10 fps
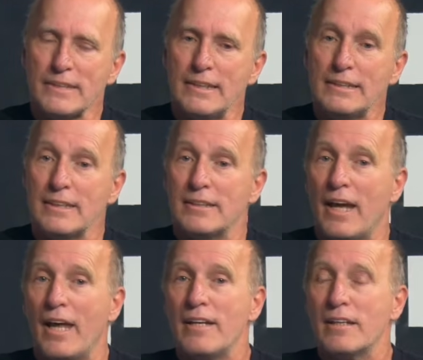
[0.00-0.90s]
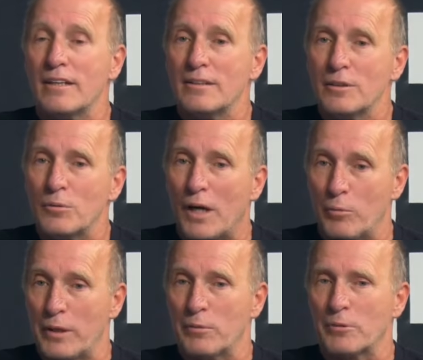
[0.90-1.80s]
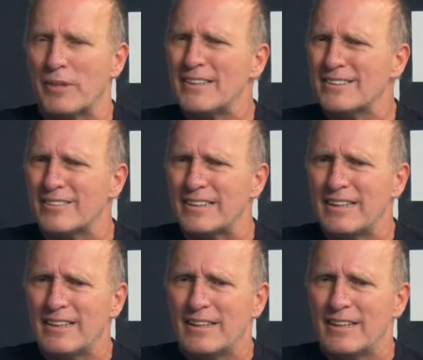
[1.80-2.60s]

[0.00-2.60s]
He said, "Dad, while we were wrestling,"